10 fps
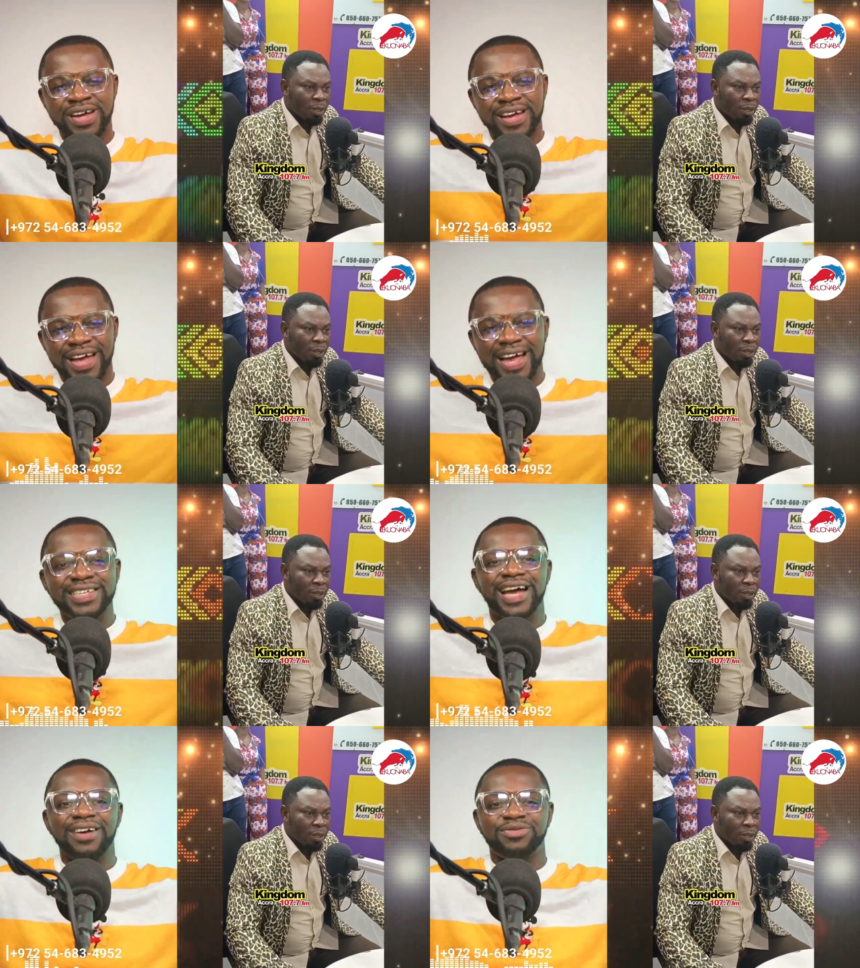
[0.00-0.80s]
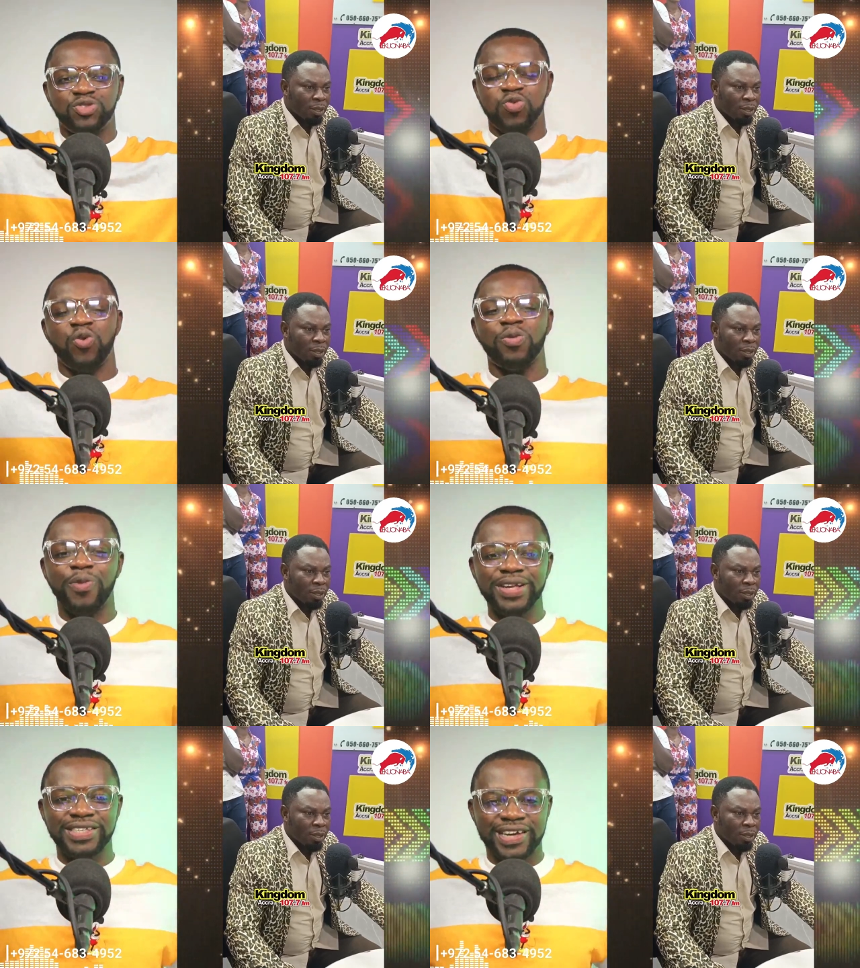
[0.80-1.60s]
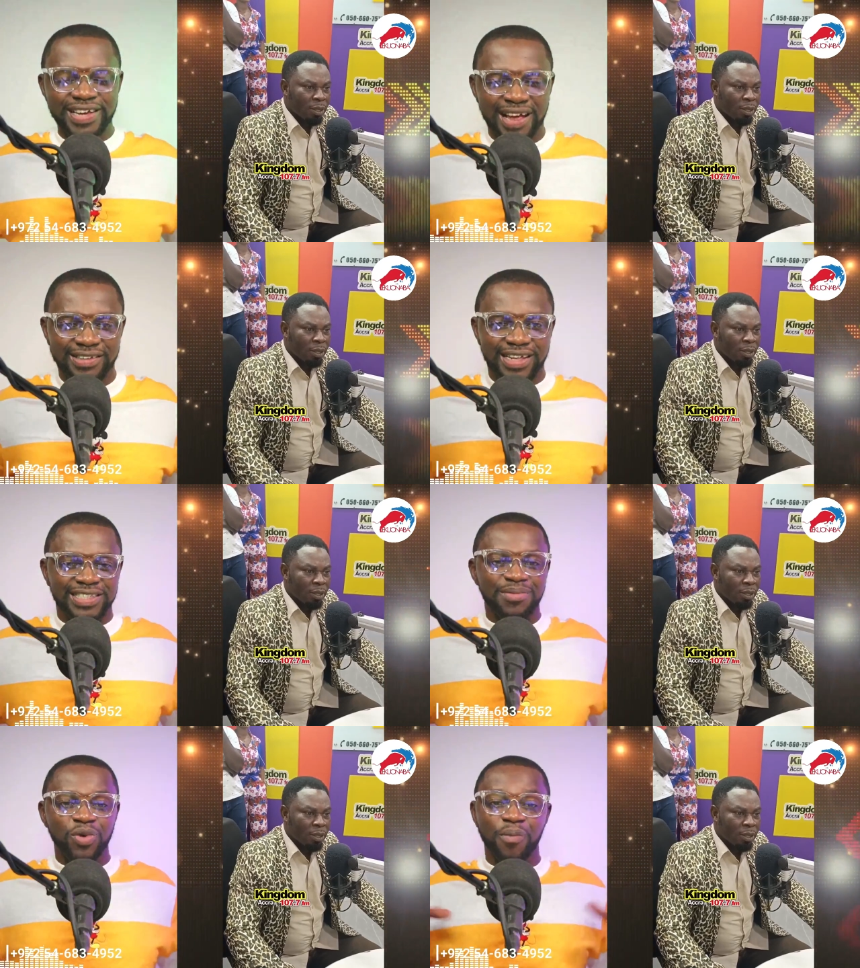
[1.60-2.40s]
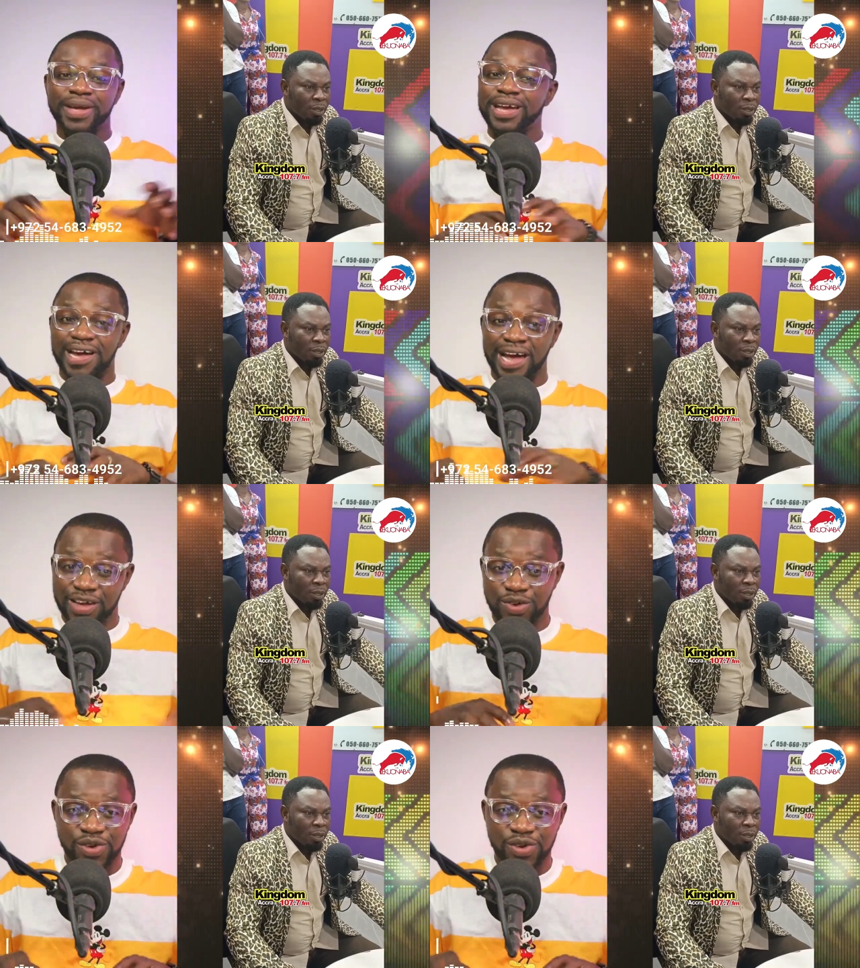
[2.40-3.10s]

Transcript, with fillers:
Speaker 1: Edge at two or boys, Kenyans are seven or Becky Cayano.